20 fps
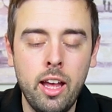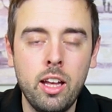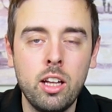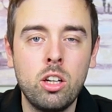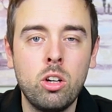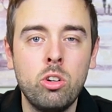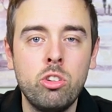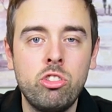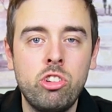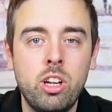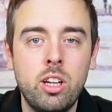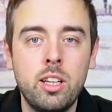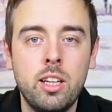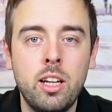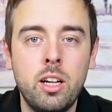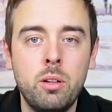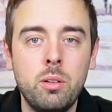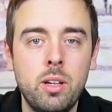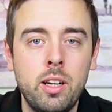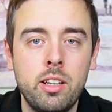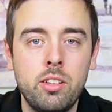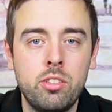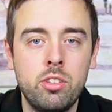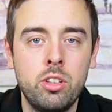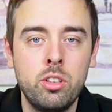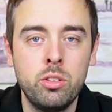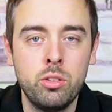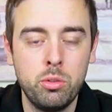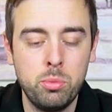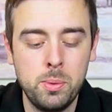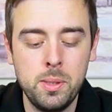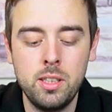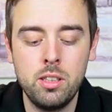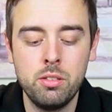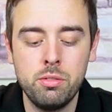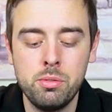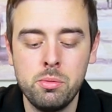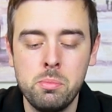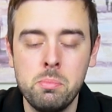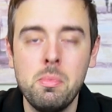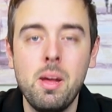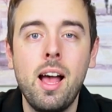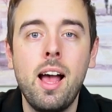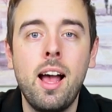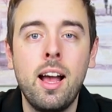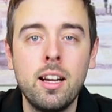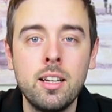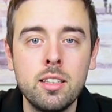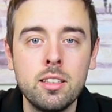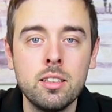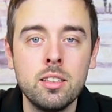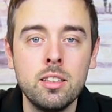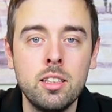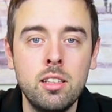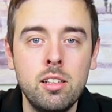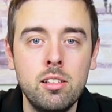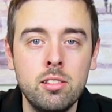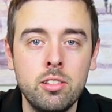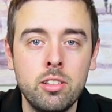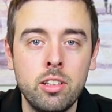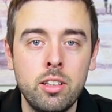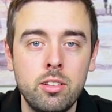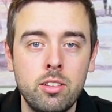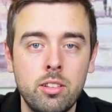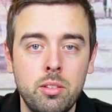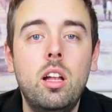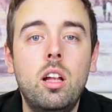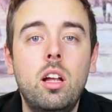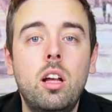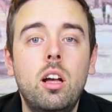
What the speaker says: Go and check it out. External speaker from Anker, ladies and gents.